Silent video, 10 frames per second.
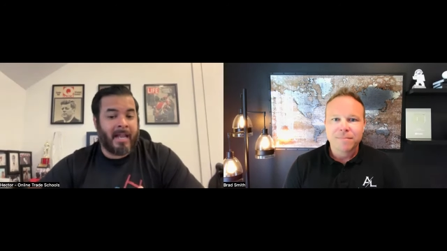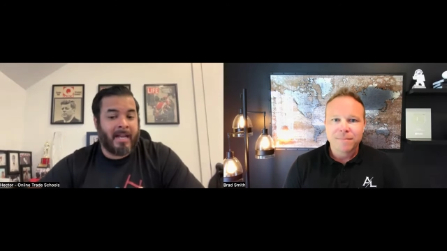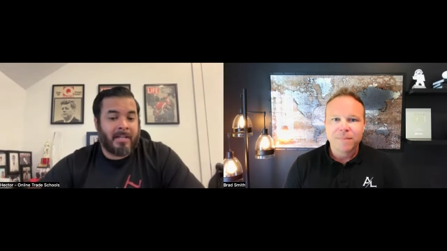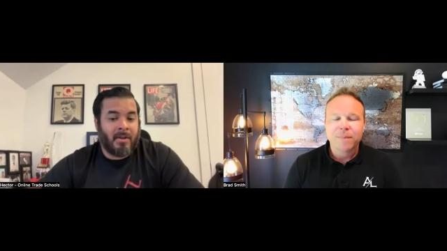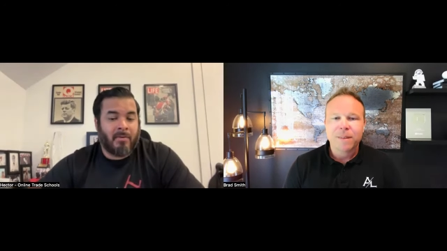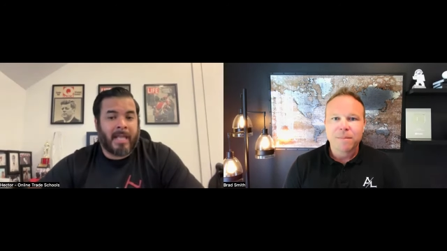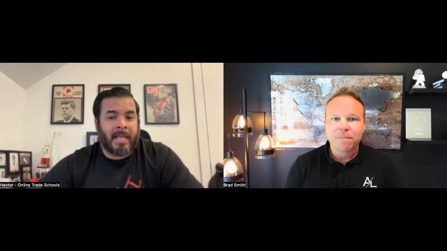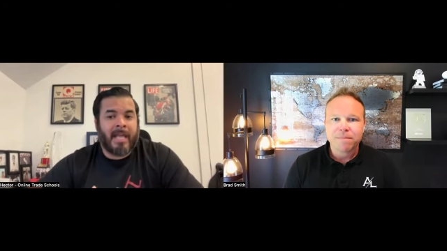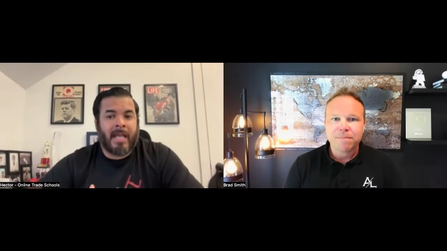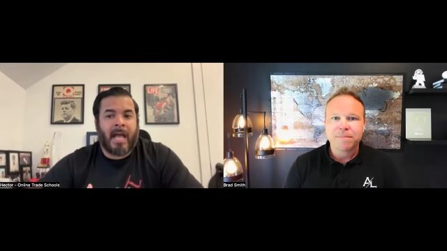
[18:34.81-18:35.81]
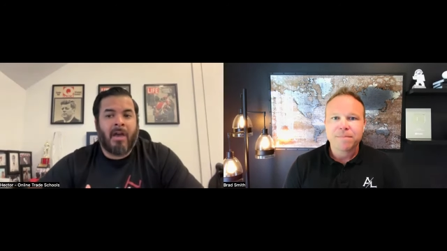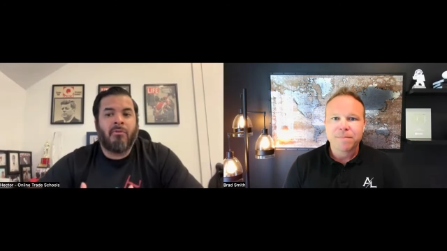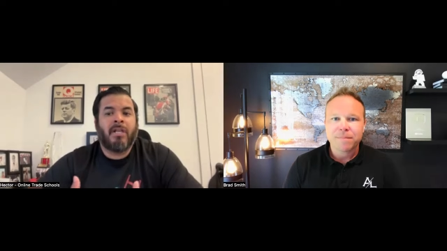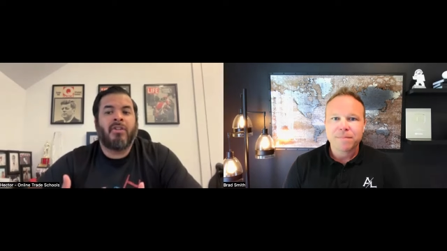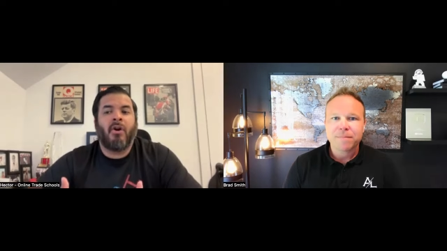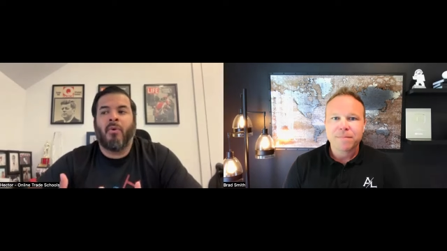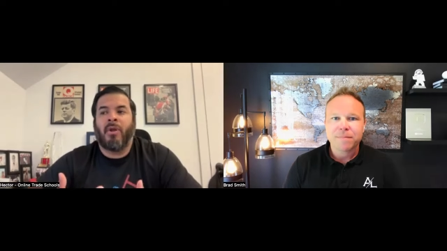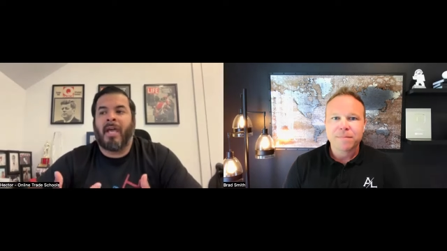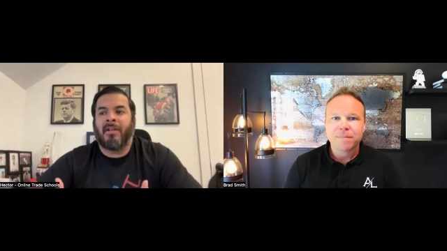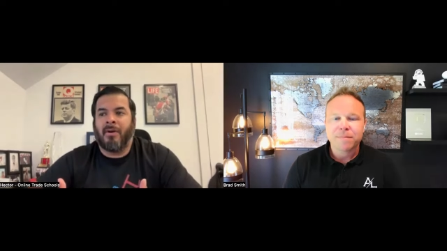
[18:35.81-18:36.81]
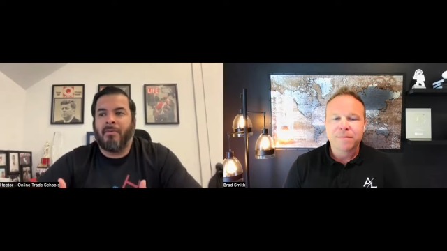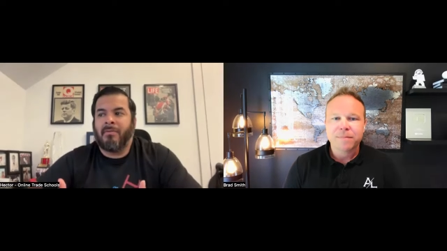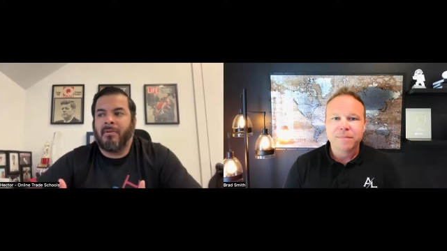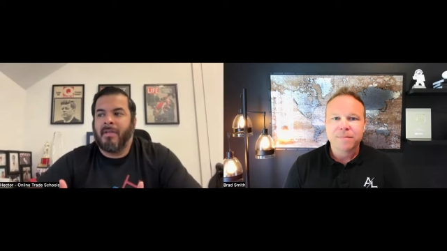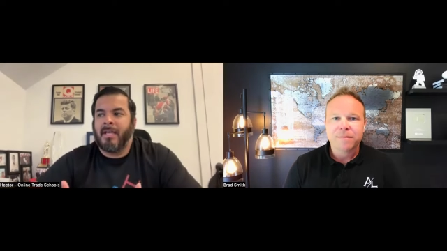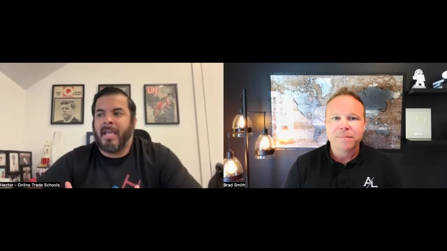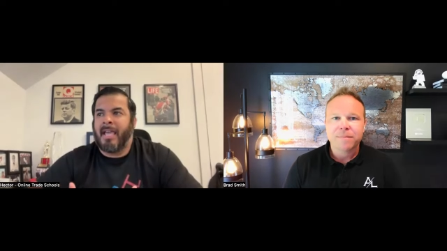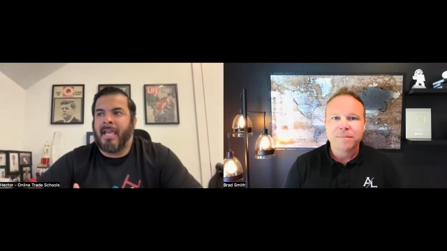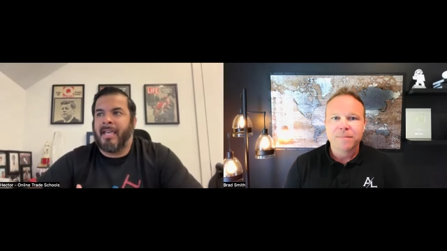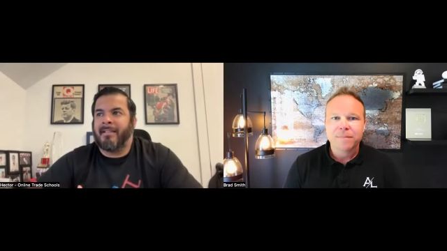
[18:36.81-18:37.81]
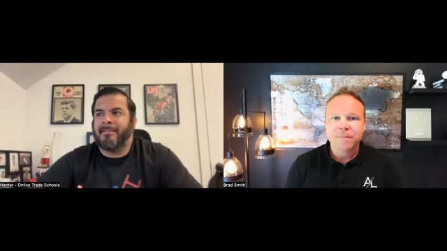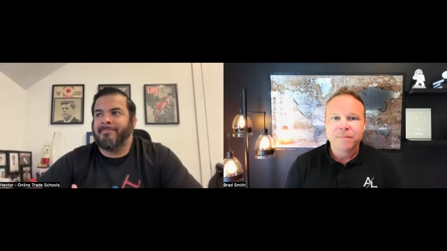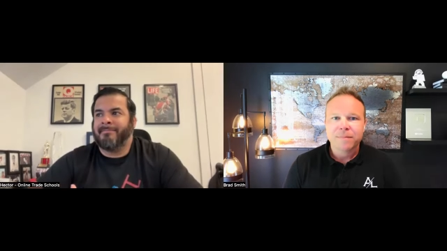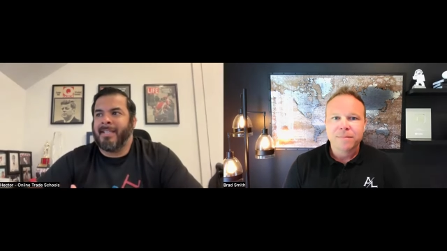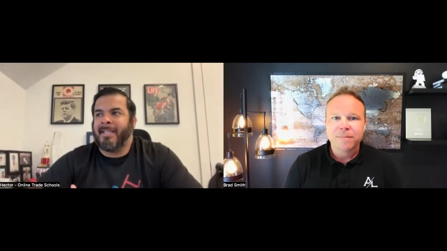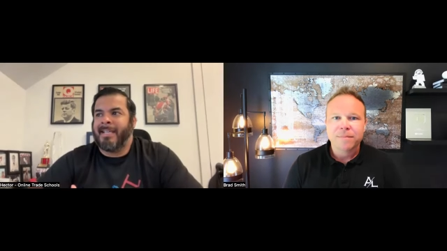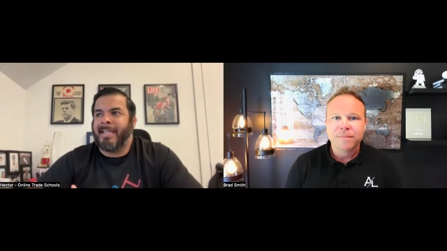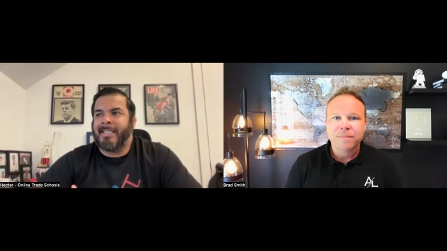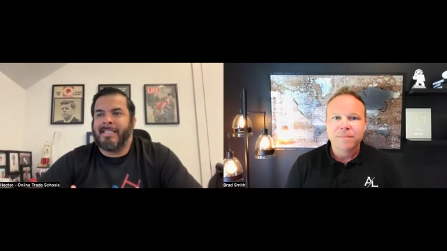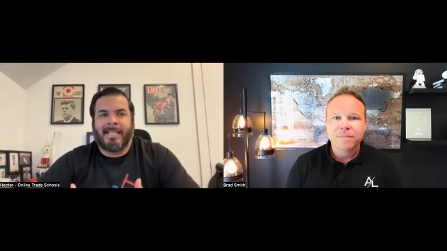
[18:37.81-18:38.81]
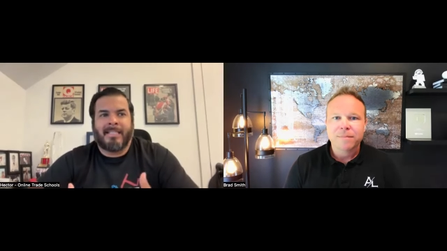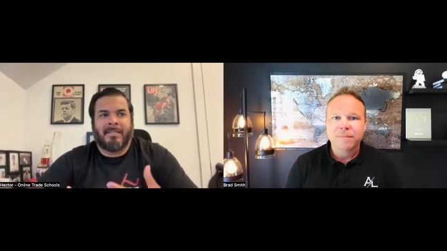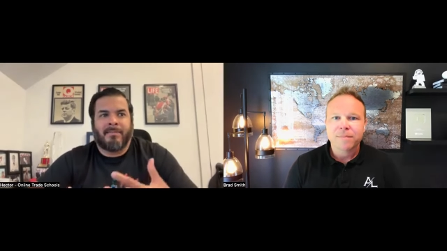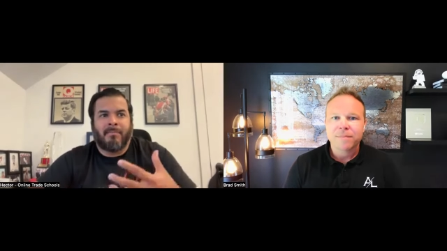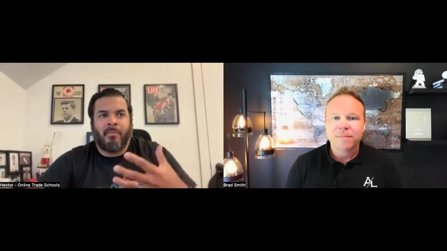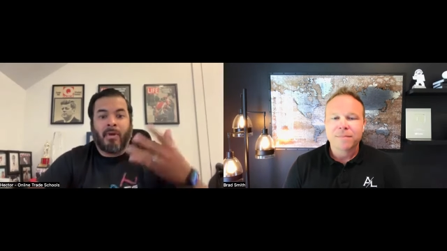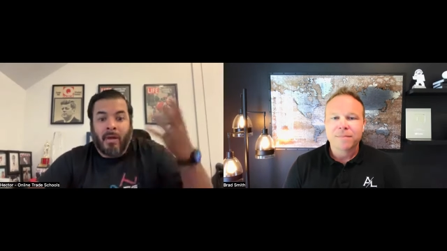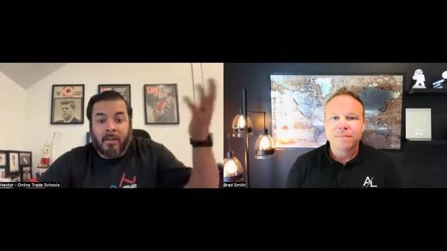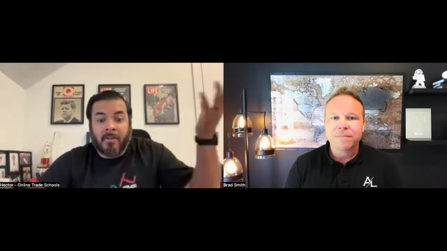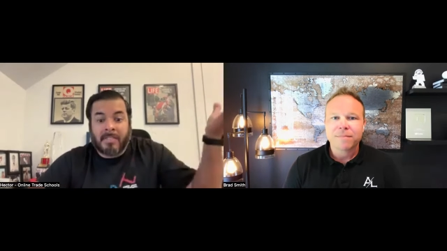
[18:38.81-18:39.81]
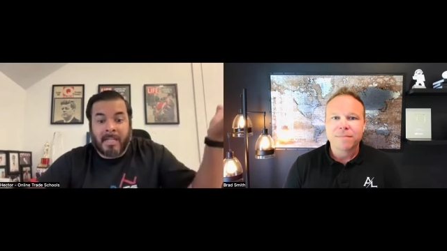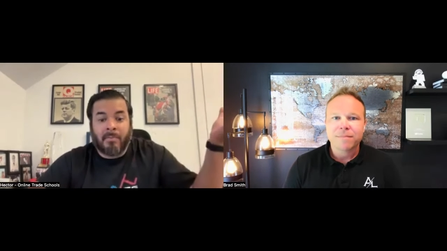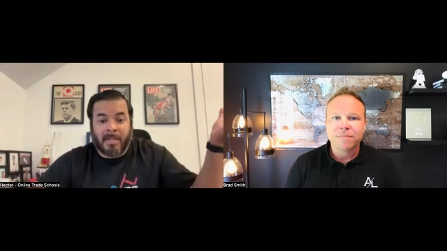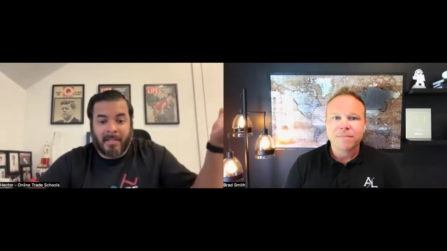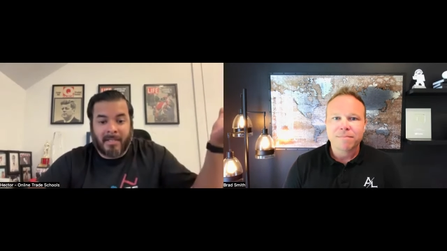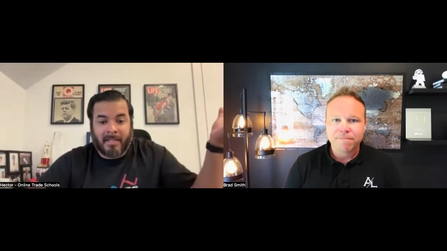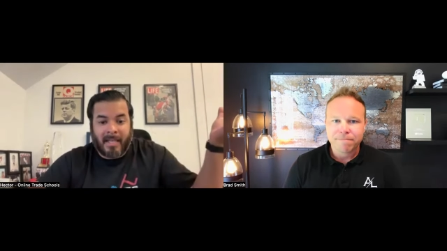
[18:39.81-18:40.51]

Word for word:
Speaker 1: I didn't know. Like I, I only know what I know and it's it's what others tell me.